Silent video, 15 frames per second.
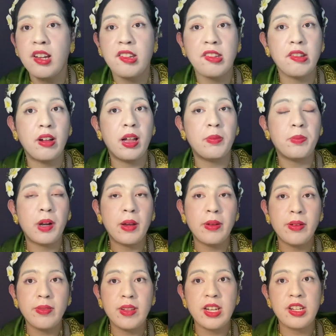So I'll
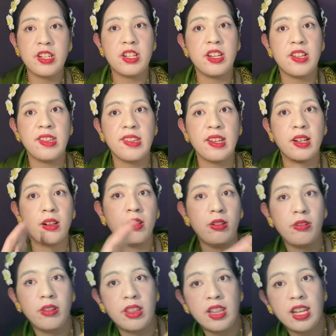probably just
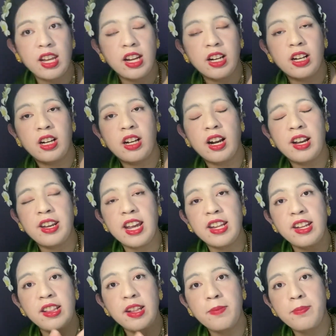include here an
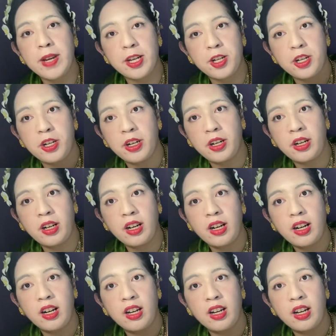edited picture